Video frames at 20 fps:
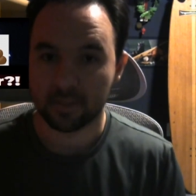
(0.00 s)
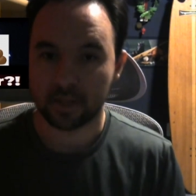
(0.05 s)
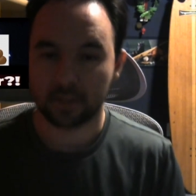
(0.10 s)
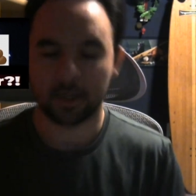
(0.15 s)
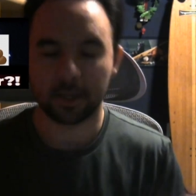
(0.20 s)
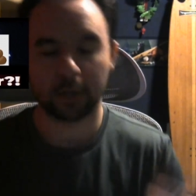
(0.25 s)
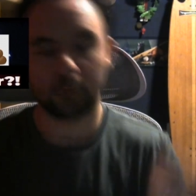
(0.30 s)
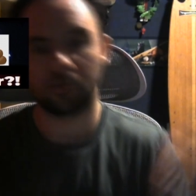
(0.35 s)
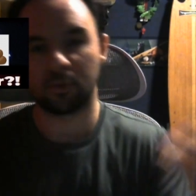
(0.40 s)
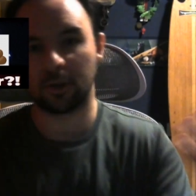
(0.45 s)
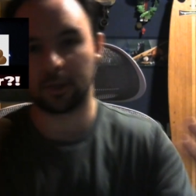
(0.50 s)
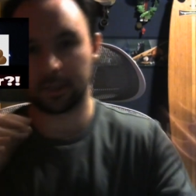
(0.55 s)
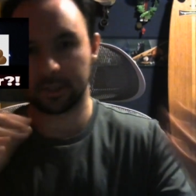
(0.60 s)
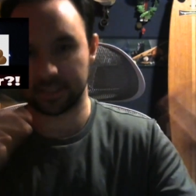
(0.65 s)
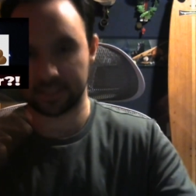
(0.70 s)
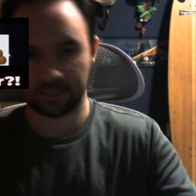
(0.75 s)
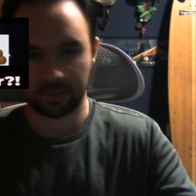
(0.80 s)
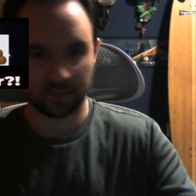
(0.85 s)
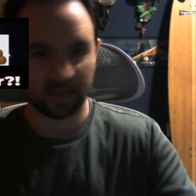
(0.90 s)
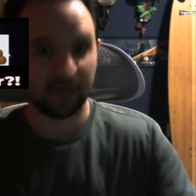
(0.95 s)
now you're probably going
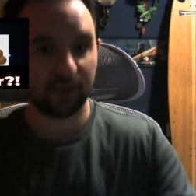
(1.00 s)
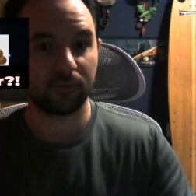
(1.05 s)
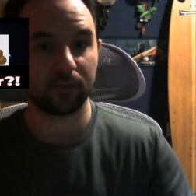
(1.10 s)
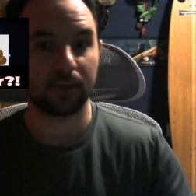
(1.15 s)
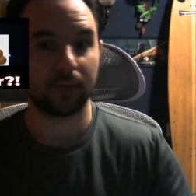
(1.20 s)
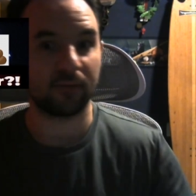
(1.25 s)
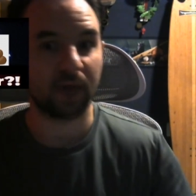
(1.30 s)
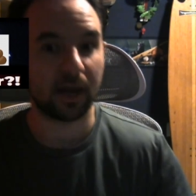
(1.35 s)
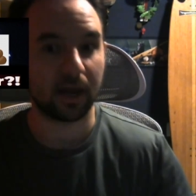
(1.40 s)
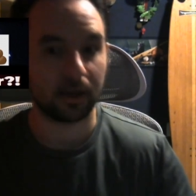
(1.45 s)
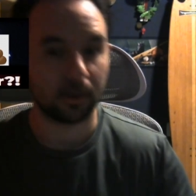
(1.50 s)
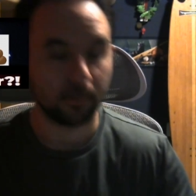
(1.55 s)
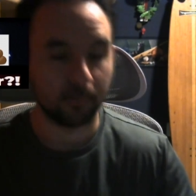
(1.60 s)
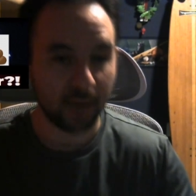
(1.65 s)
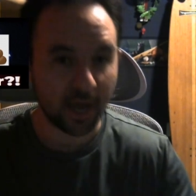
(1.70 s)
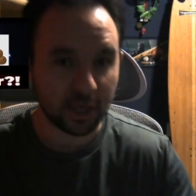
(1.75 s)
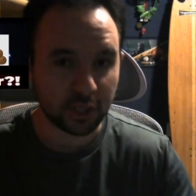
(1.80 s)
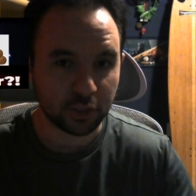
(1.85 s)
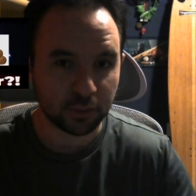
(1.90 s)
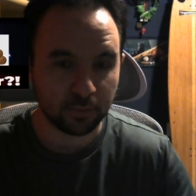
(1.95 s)
to say, well, Avery, they've added a
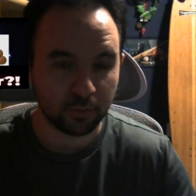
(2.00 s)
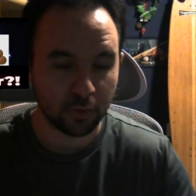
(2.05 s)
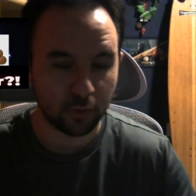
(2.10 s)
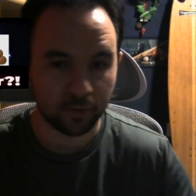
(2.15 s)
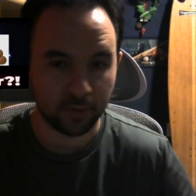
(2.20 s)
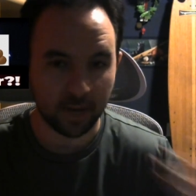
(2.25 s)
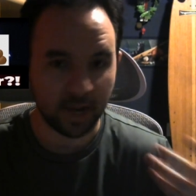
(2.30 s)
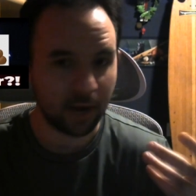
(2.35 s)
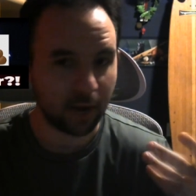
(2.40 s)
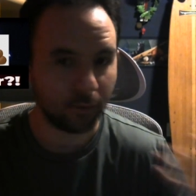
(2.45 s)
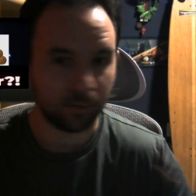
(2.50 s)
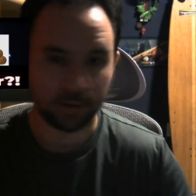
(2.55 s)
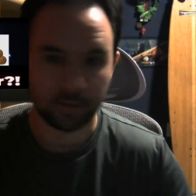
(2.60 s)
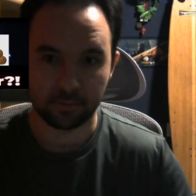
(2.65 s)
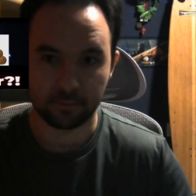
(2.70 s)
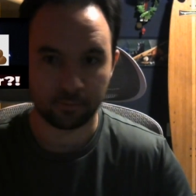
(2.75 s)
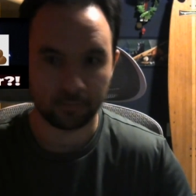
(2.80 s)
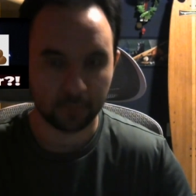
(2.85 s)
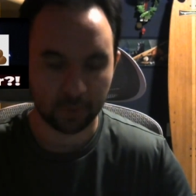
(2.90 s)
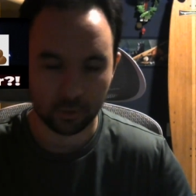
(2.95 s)
match mode now,
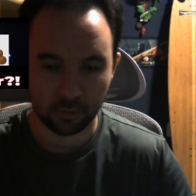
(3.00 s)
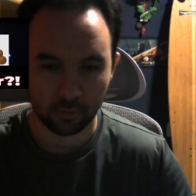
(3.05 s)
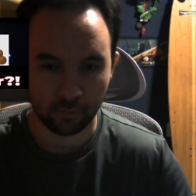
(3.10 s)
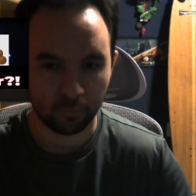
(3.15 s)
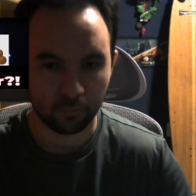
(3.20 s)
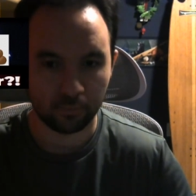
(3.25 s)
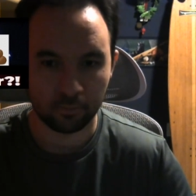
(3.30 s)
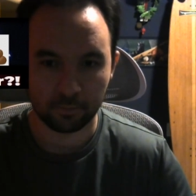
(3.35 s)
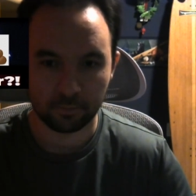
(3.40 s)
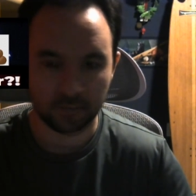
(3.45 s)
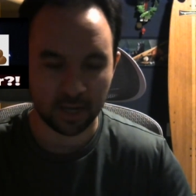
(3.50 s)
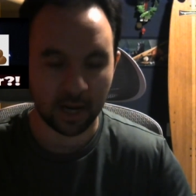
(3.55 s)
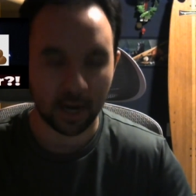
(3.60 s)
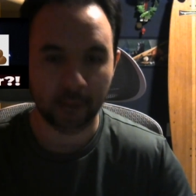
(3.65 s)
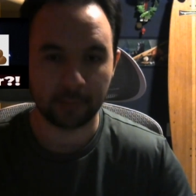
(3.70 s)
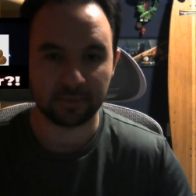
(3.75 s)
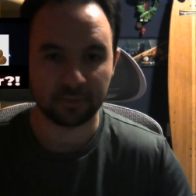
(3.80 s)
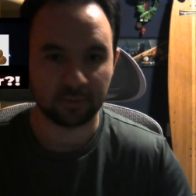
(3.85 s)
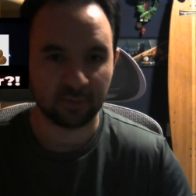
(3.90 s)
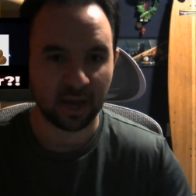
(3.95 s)
and you know
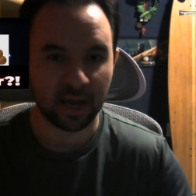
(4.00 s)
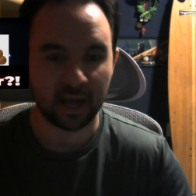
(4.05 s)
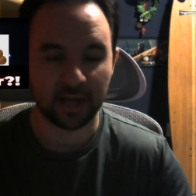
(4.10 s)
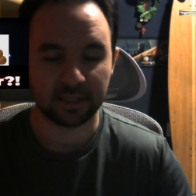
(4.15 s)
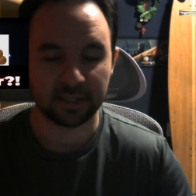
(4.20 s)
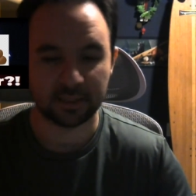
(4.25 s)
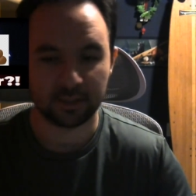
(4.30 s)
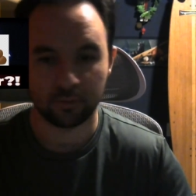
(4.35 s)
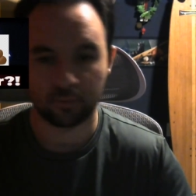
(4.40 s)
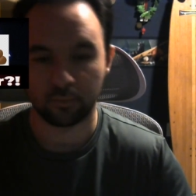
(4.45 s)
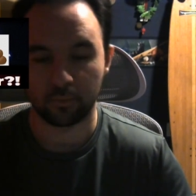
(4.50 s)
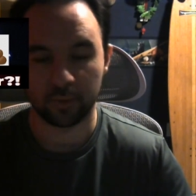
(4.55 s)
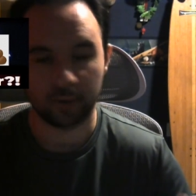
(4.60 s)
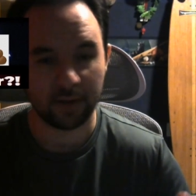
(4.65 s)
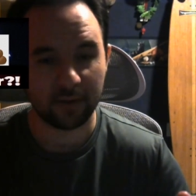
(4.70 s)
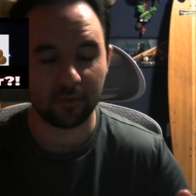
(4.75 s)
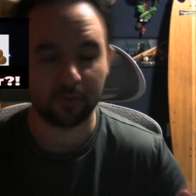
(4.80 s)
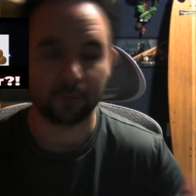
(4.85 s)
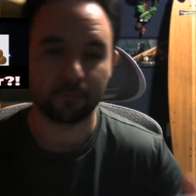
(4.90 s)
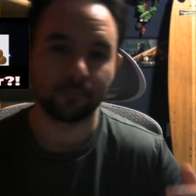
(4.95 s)
times passed and
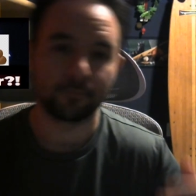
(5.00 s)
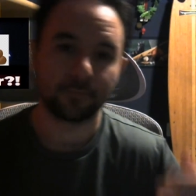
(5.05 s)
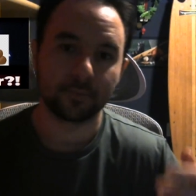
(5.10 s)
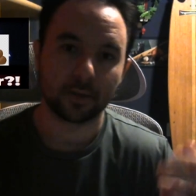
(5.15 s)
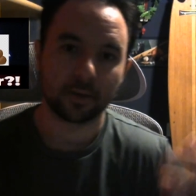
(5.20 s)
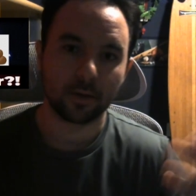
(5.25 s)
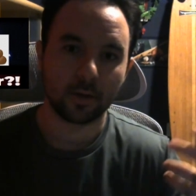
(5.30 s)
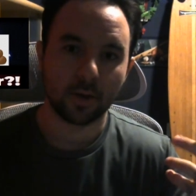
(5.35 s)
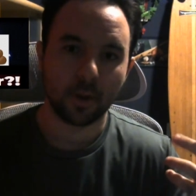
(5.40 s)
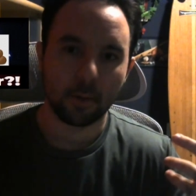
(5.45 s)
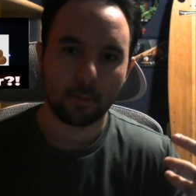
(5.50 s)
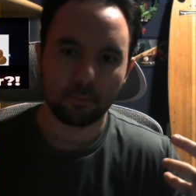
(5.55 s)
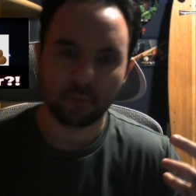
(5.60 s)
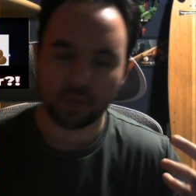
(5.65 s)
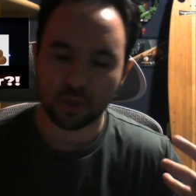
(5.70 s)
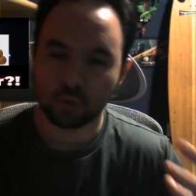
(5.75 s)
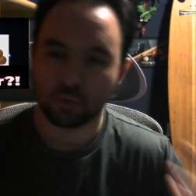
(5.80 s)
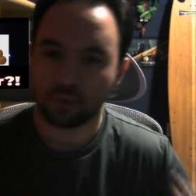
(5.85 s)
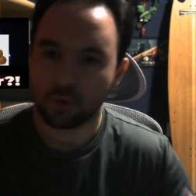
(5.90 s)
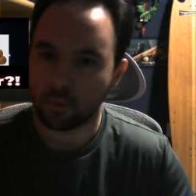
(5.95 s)
whatever.
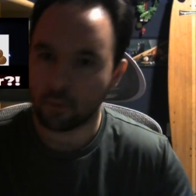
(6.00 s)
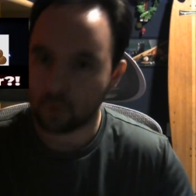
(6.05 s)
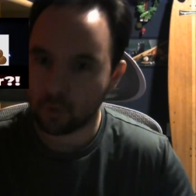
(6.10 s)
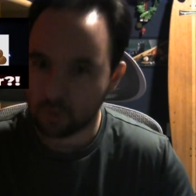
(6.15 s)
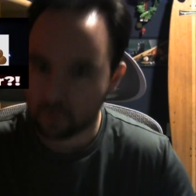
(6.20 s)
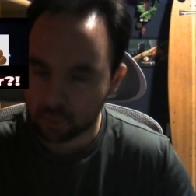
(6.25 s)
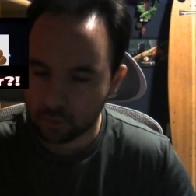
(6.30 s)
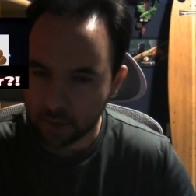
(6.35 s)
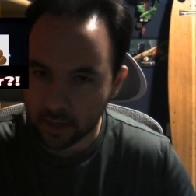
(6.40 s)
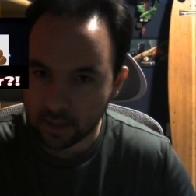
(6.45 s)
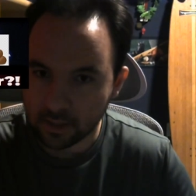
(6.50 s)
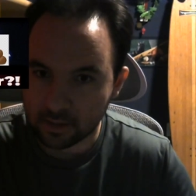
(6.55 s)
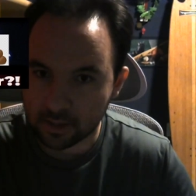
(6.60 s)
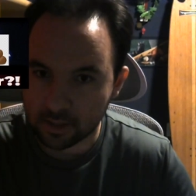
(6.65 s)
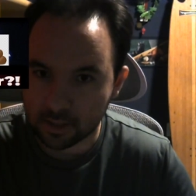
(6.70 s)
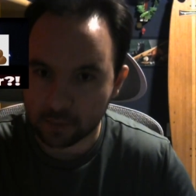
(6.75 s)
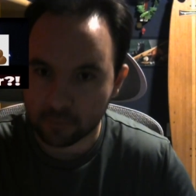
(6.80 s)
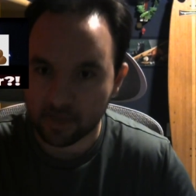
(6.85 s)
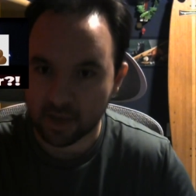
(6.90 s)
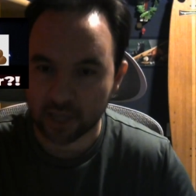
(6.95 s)
But you don't earn
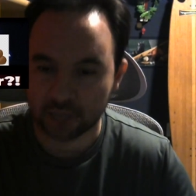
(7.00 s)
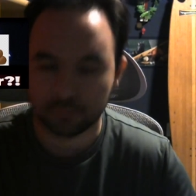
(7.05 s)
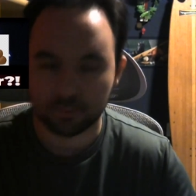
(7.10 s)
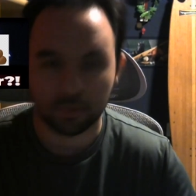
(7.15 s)
anything in the match